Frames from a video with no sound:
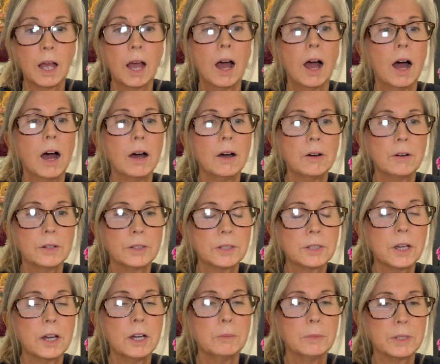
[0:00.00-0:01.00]
Oh, and
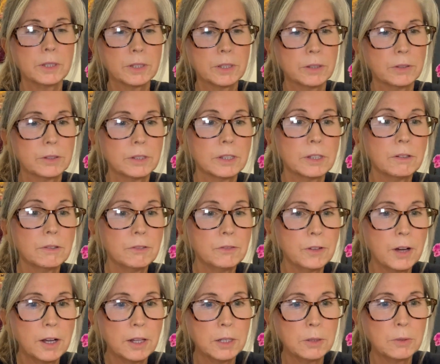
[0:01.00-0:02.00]
Thomas, so a little
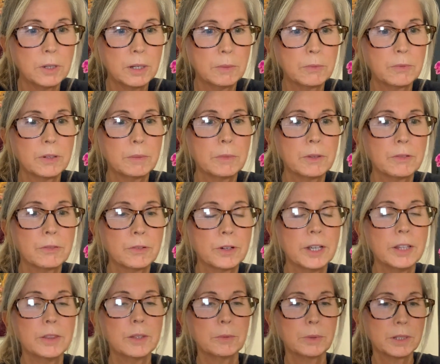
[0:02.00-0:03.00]
follow-up from the
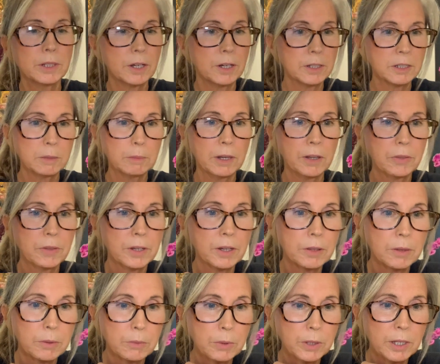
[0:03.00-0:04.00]
friend that we talked about the
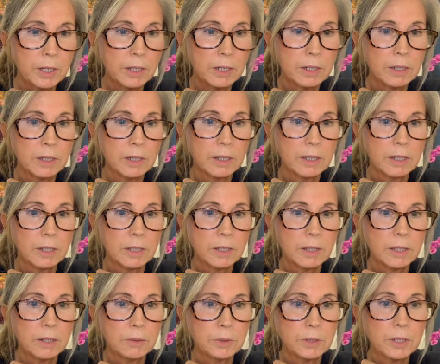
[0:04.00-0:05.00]
other week
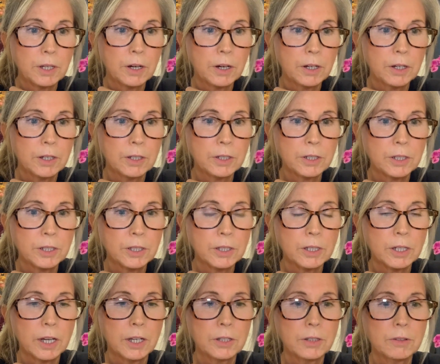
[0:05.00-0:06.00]
that was harsh
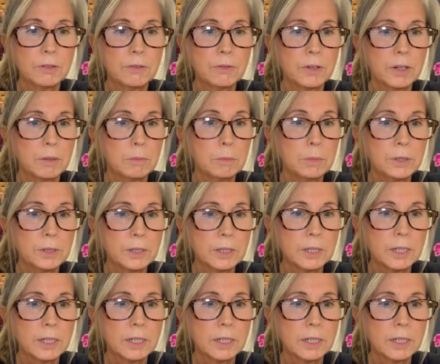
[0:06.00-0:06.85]
and you'd felt bullied.